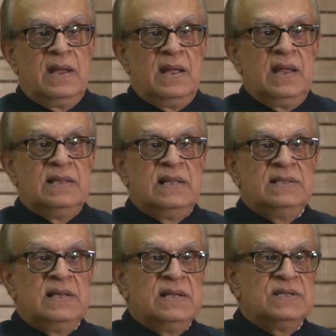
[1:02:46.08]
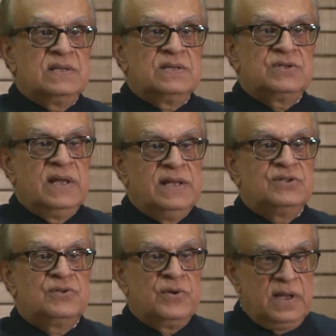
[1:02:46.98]
And then there is
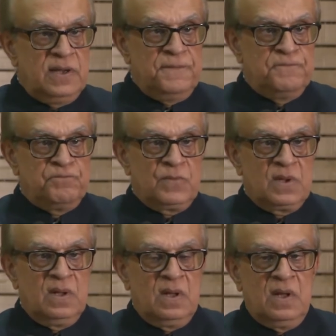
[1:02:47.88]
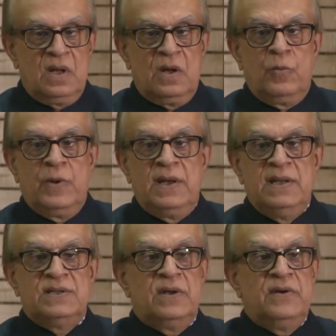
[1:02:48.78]
stage 3, when
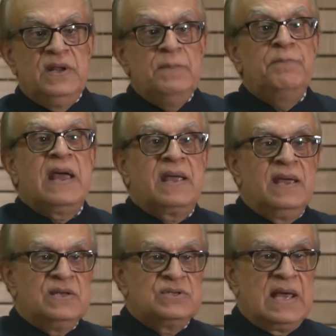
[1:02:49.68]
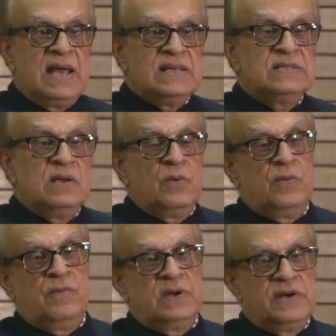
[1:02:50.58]
it's repackaged as
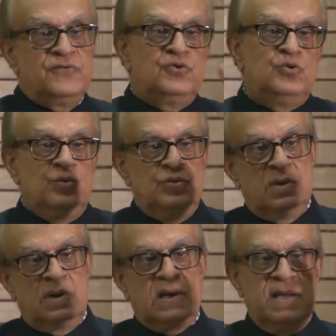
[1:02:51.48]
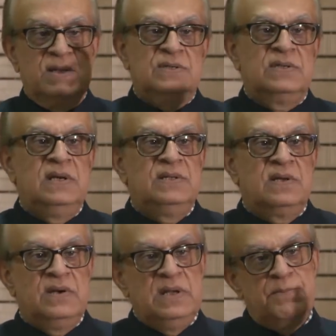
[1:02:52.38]
one of 2 kinds,
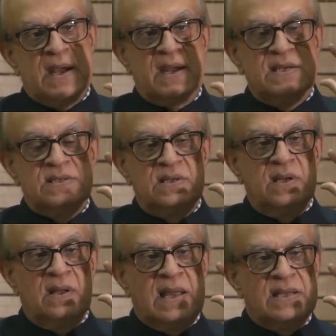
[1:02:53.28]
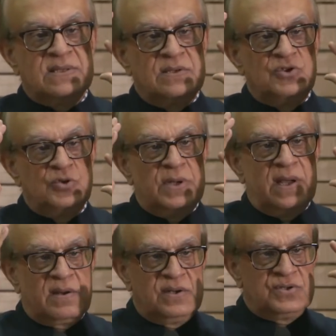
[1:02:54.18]
either repackaged as
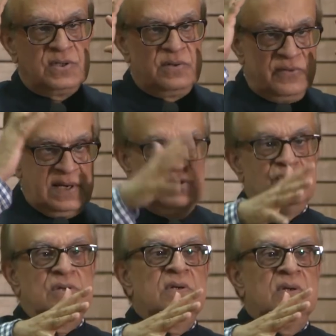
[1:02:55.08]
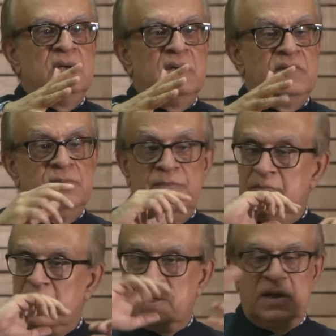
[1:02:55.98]
Judeo-Christian religion, there's a big
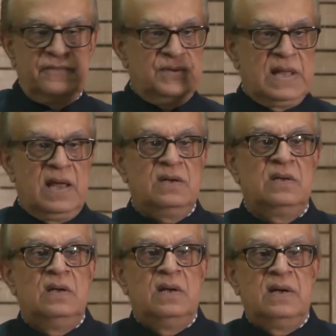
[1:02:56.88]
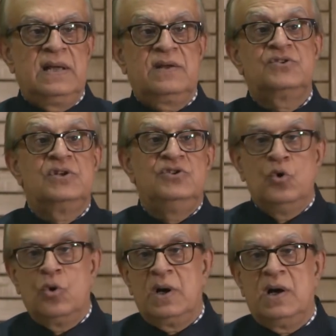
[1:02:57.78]
market for that, like Christian
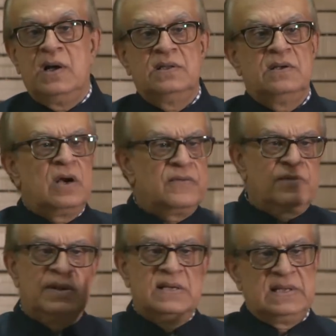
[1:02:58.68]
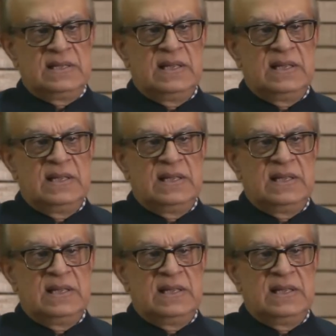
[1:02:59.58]
yoga and a lot of things like